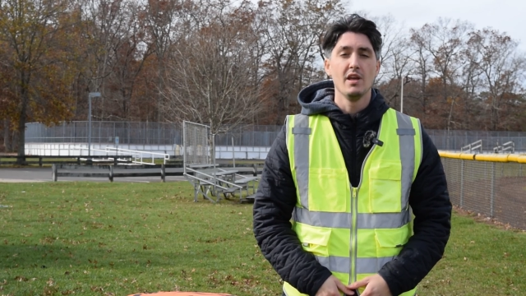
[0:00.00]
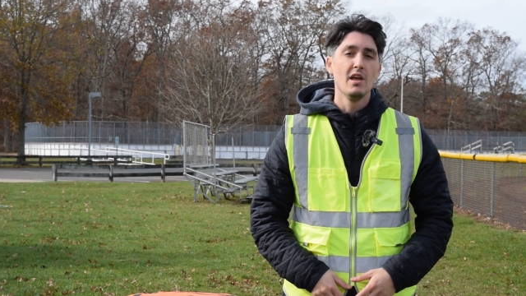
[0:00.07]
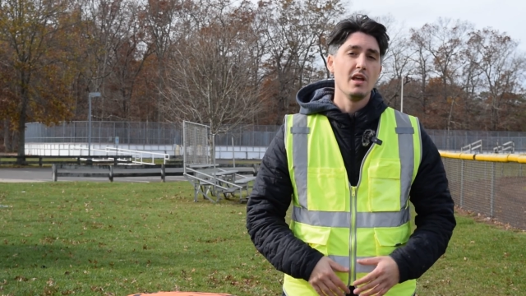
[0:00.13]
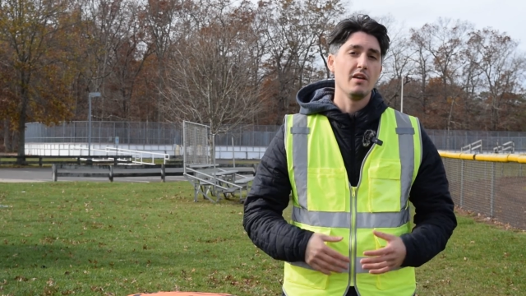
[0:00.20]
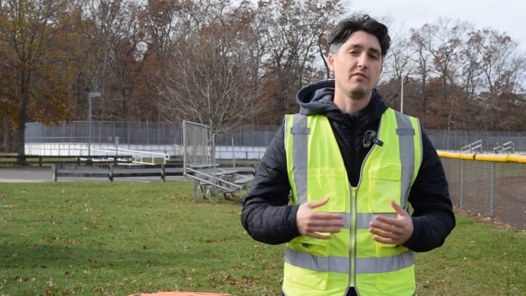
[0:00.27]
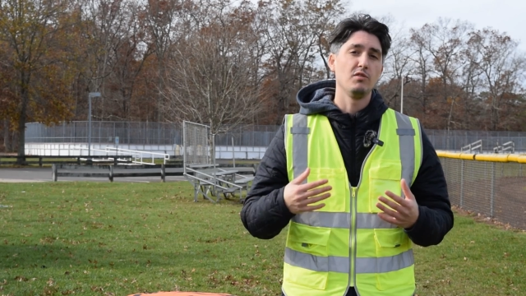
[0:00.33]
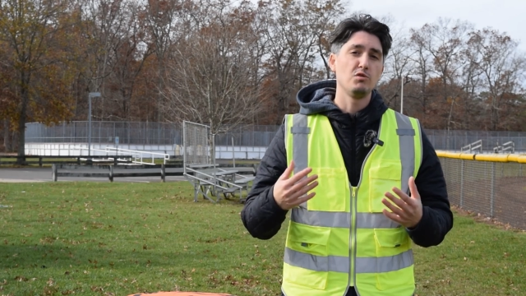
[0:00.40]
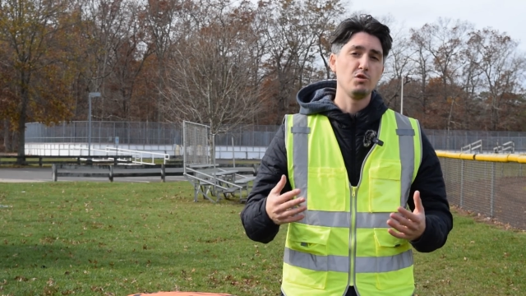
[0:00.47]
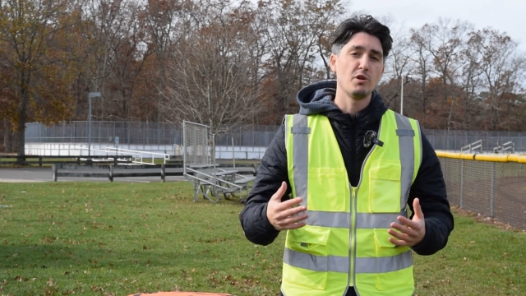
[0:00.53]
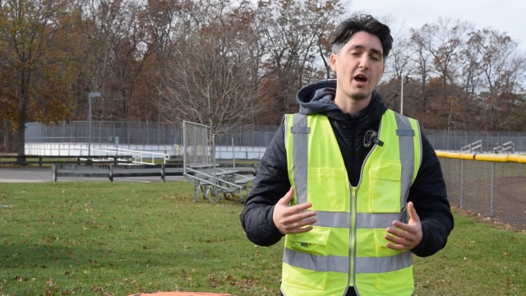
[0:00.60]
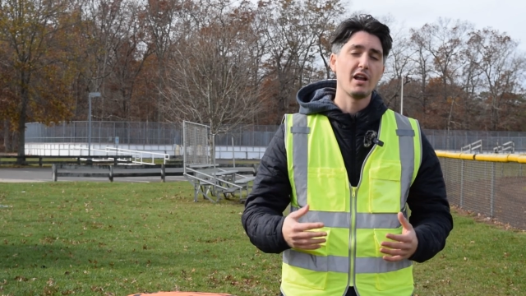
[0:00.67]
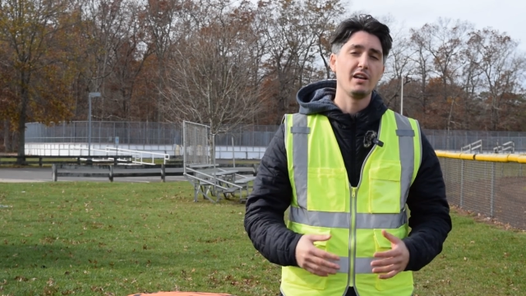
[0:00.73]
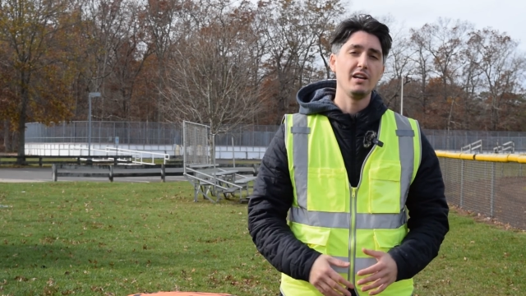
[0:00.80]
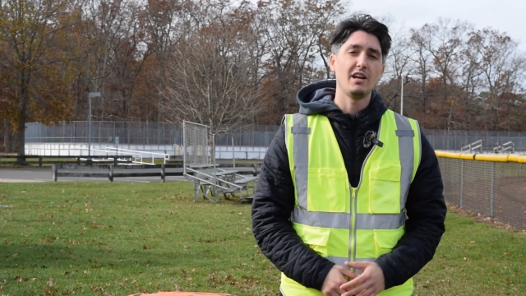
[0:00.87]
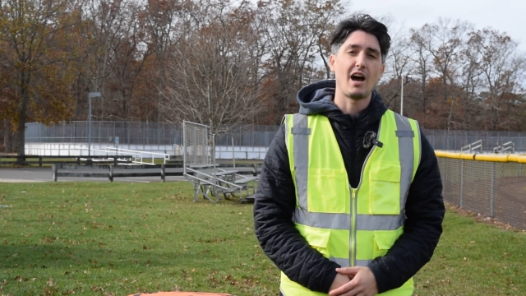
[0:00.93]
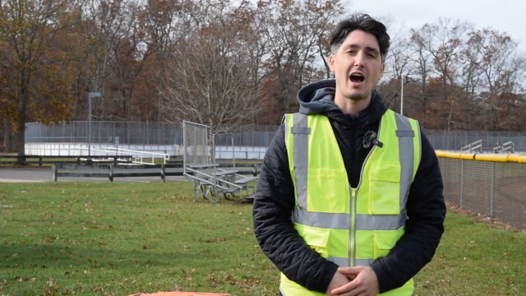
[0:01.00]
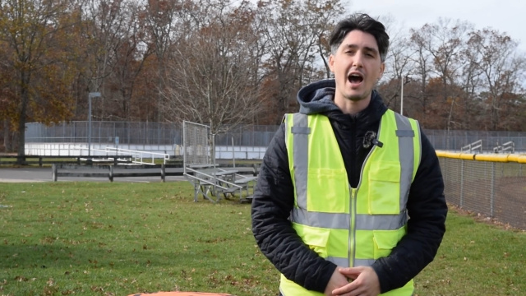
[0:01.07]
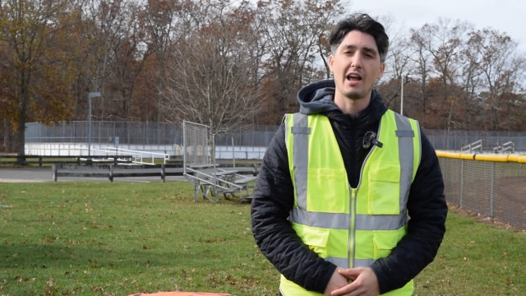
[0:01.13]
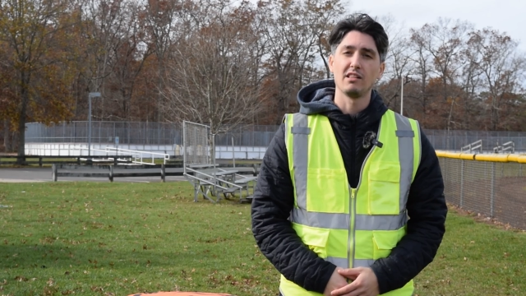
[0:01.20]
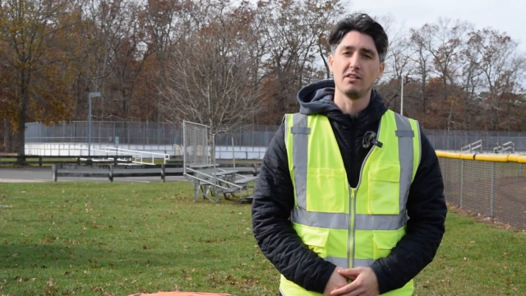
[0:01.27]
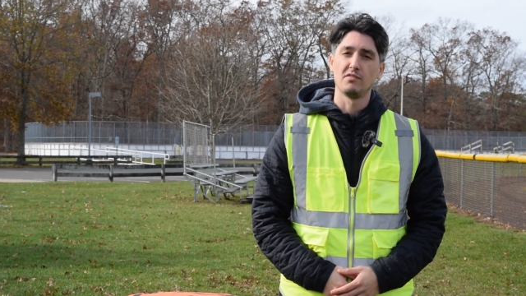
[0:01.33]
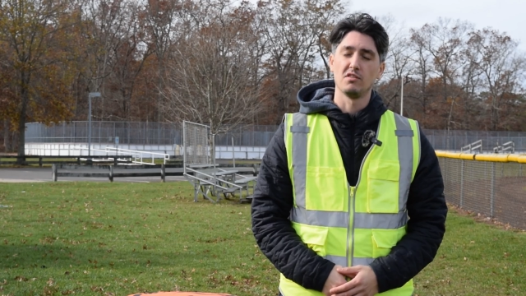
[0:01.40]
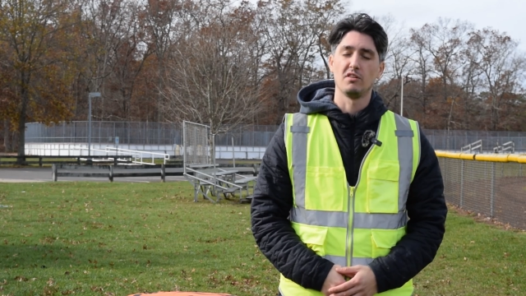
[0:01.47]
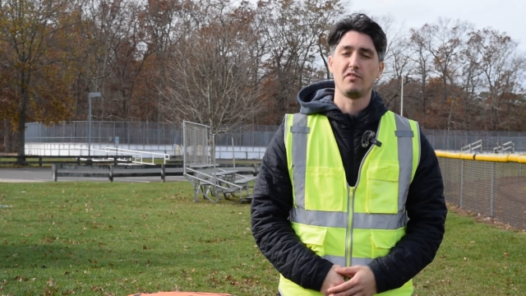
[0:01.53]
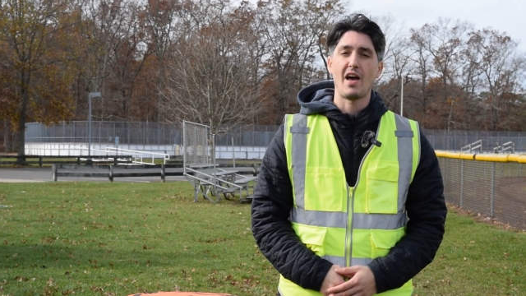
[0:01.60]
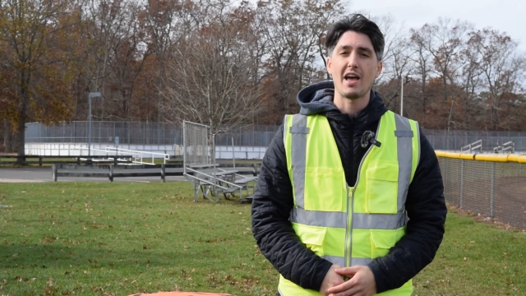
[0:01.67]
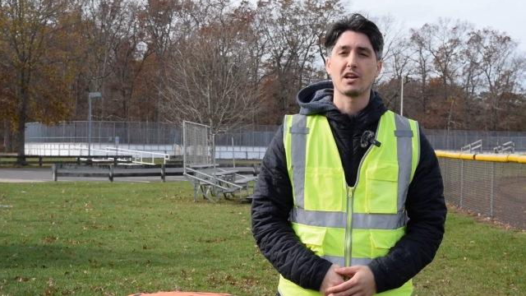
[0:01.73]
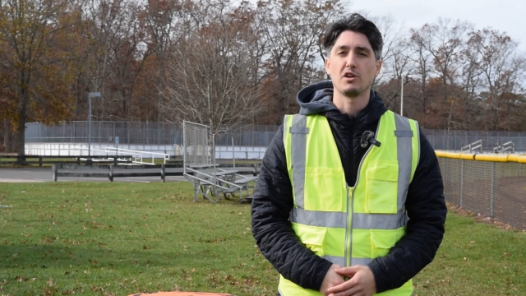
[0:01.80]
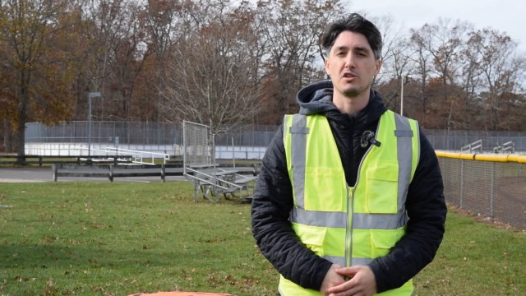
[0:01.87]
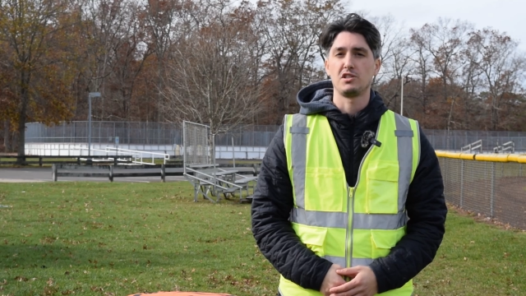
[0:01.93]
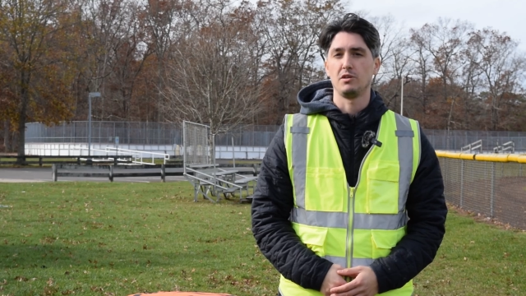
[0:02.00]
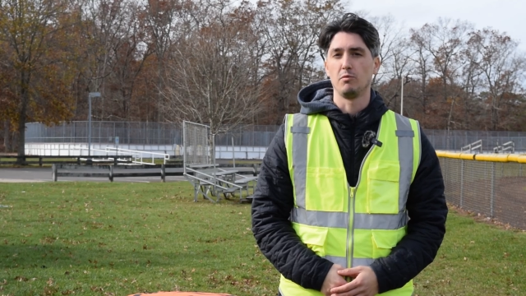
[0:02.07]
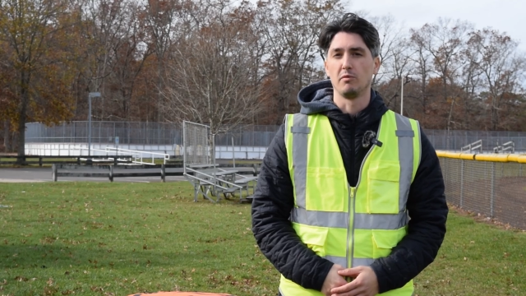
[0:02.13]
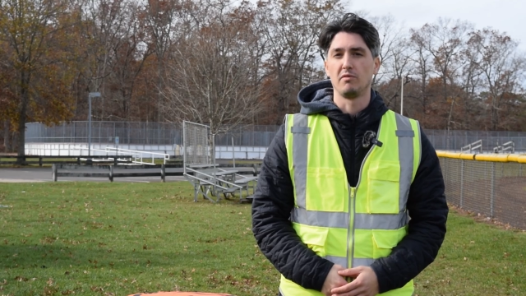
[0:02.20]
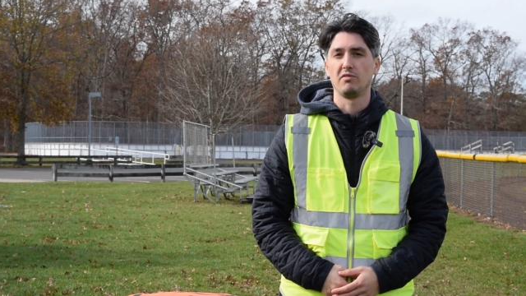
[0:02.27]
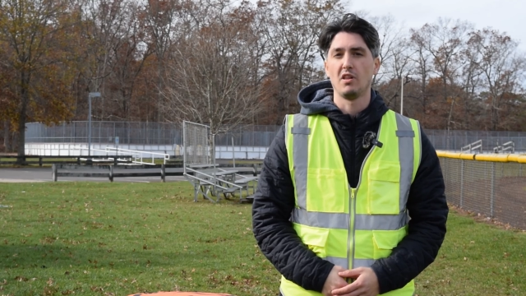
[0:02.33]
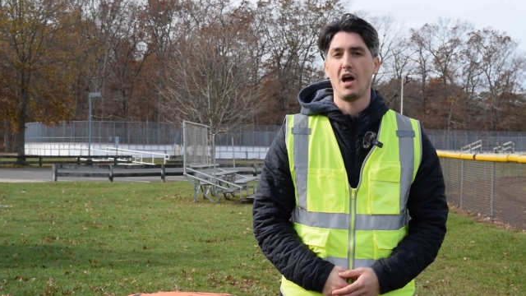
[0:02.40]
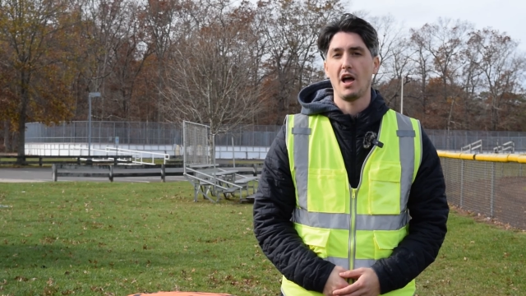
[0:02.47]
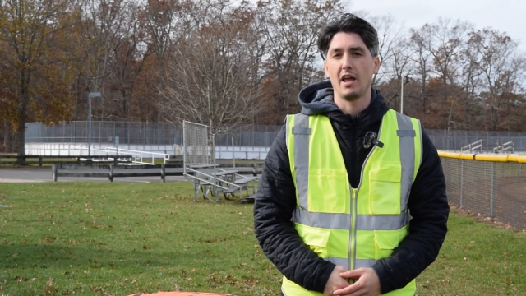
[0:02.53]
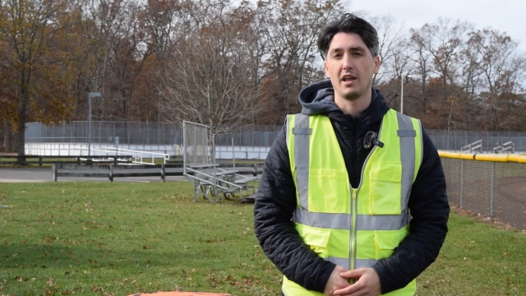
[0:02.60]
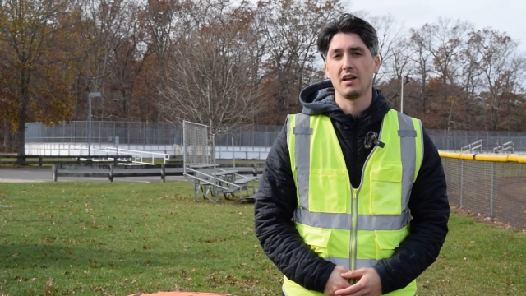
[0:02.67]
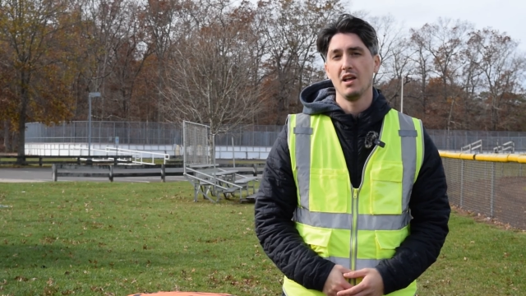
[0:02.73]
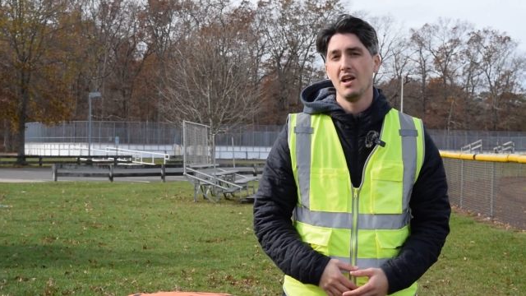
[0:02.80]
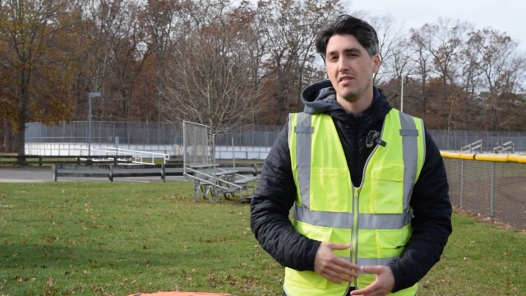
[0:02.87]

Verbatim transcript: If you do not need a high level of accuracy when flying,